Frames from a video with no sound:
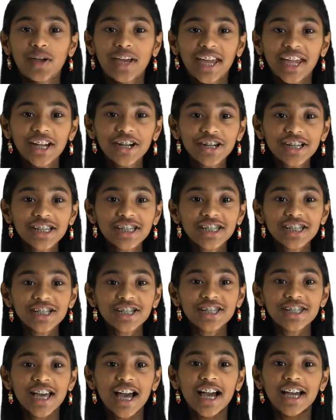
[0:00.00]

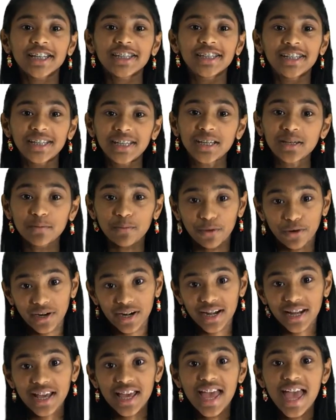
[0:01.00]
characters on
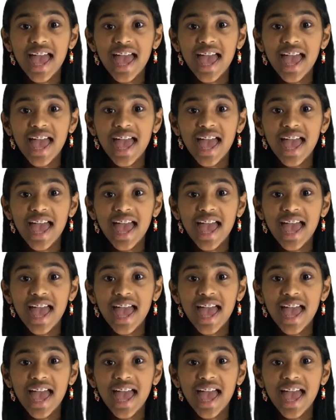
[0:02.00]
keyboard